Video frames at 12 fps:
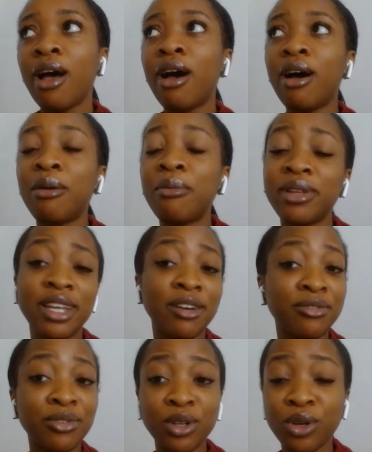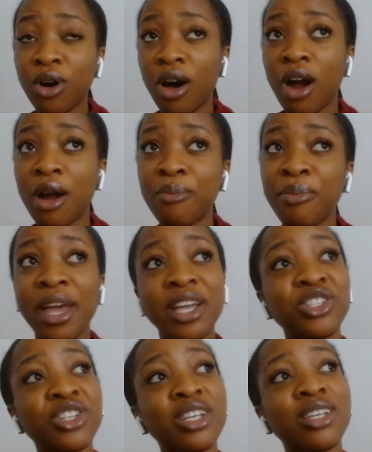And yeah, follow our
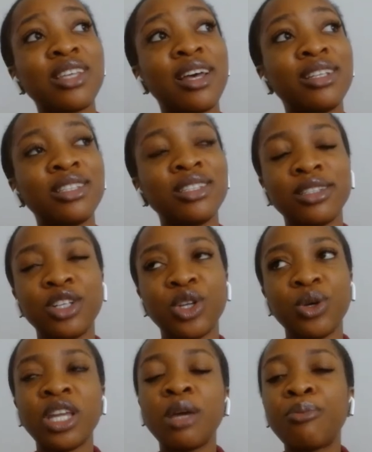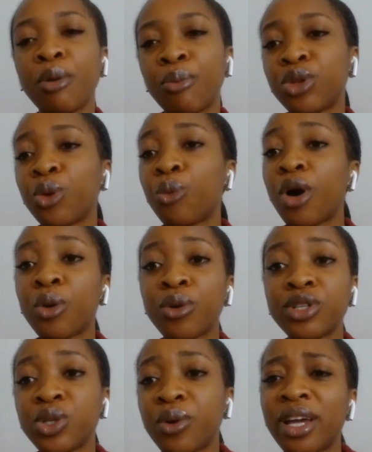pages and, keep up with the work
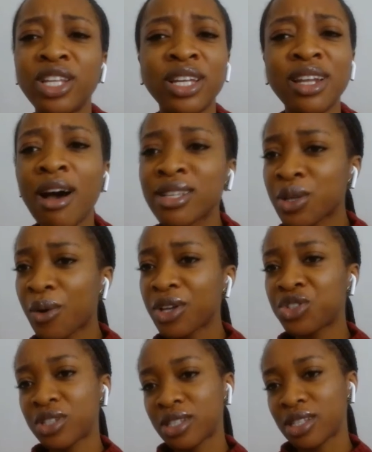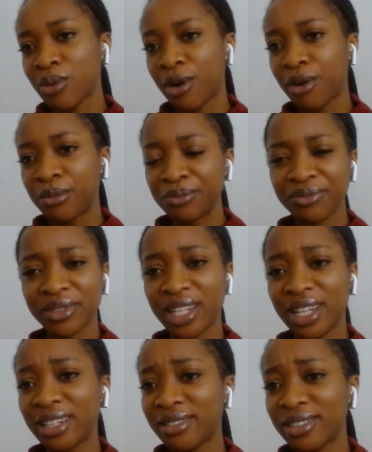we're doing. And you can ask questions as well.
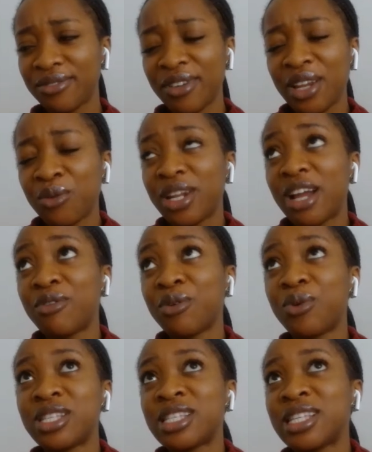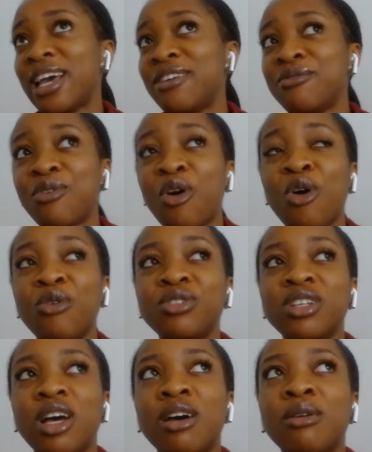And if anyone ever wants to get
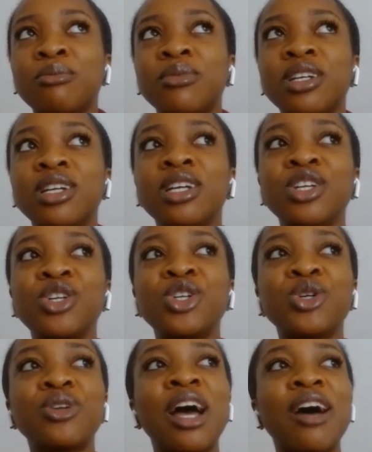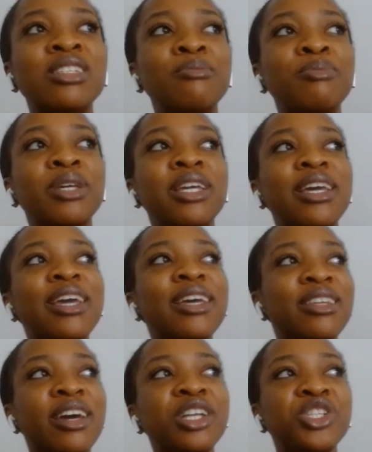involved, you don't have to be
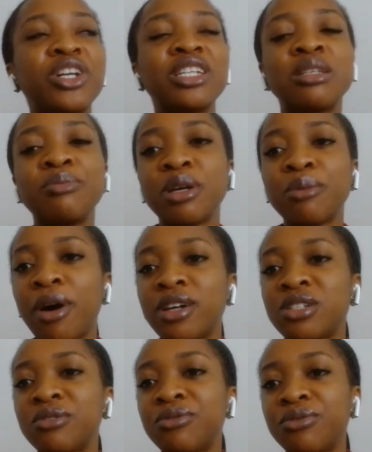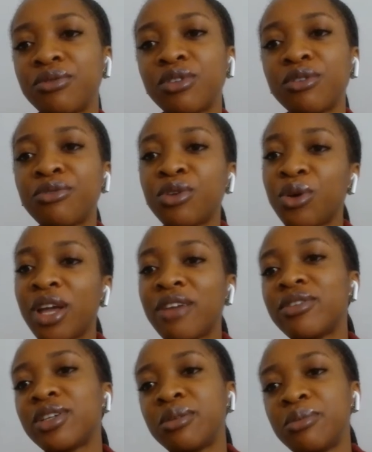in Nigeria to be a part of the Flo
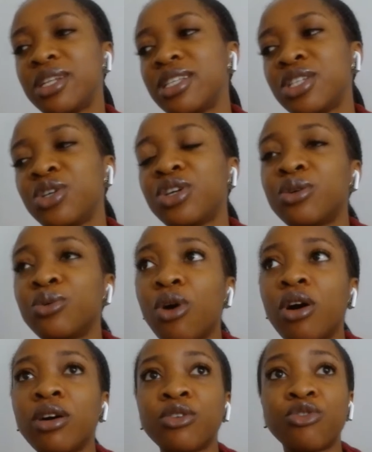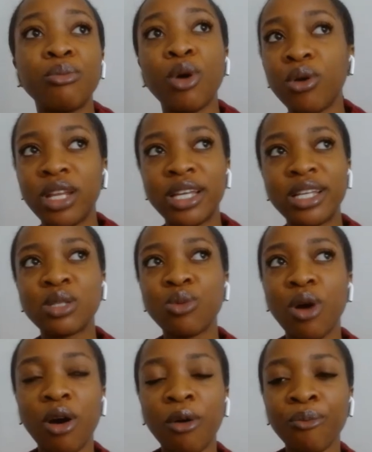Haven community. You can work remotely as
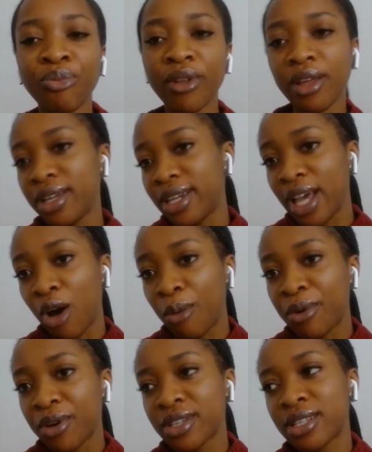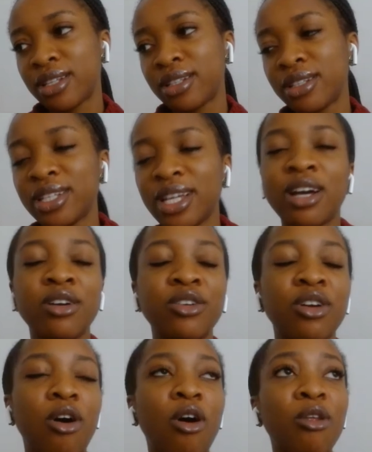well and help us. And yeah,
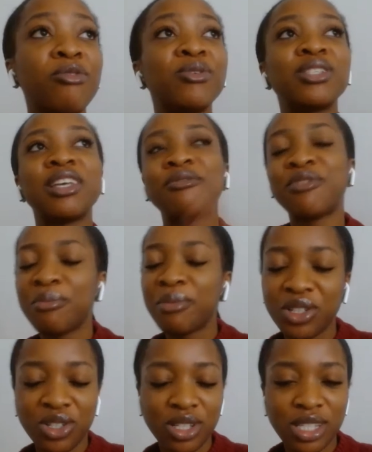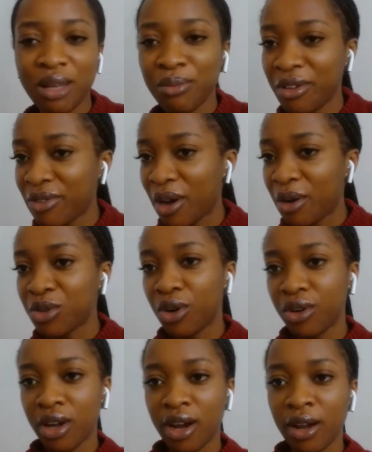all of those informations can be found
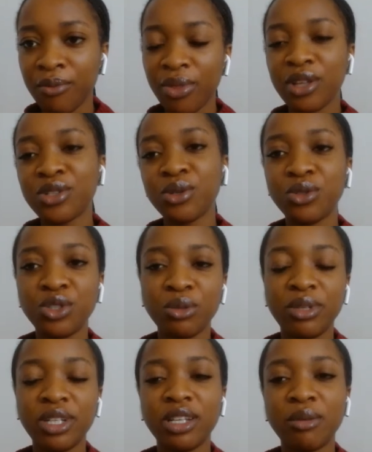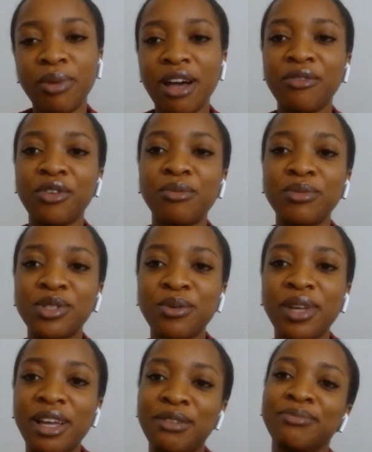on our social media platforms. So
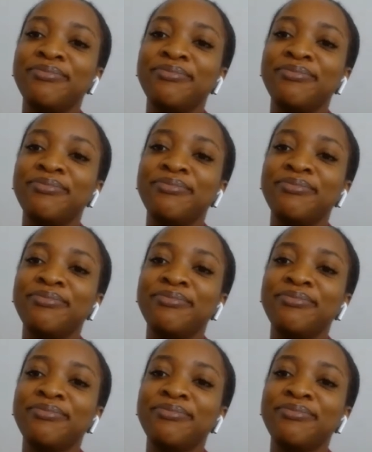yeah.